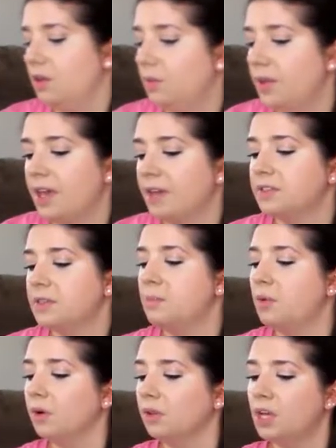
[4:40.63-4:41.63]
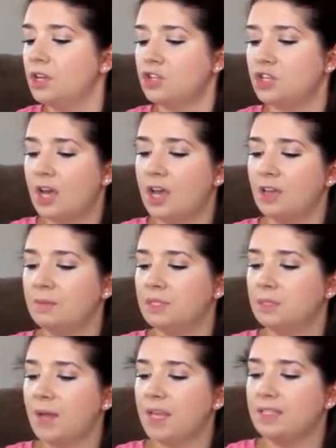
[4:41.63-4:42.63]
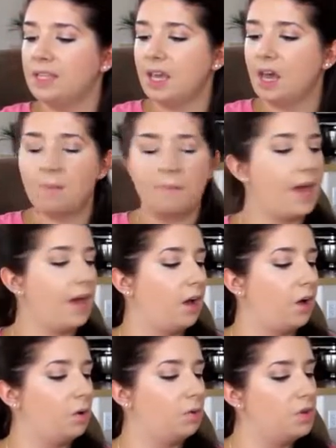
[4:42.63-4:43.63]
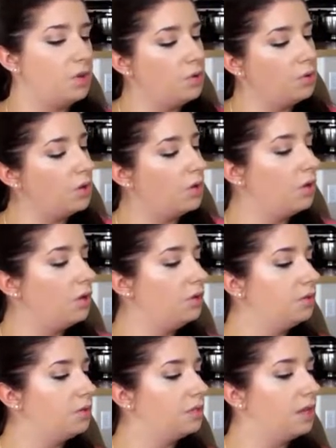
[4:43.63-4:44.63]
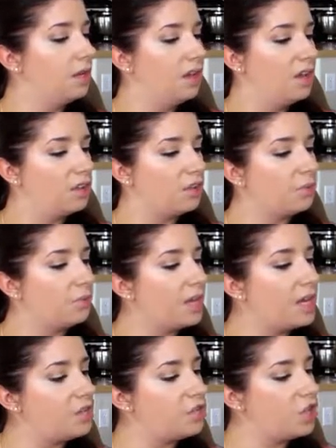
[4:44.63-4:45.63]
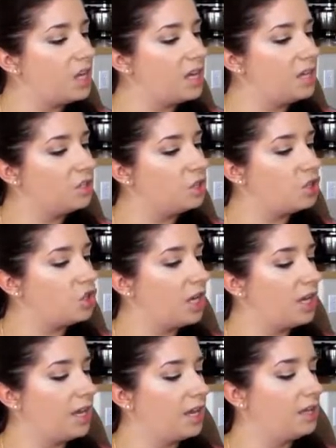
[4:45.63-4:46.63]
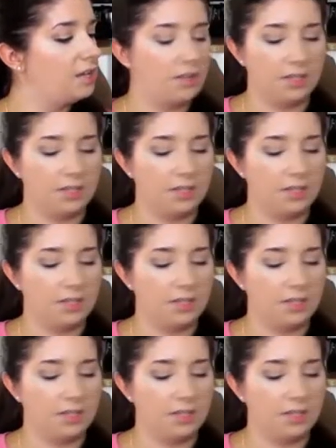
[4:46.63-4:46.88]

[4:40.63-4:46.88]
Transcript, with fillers: We have some more lunchtime spicy kung pao noodles three cheese chicken.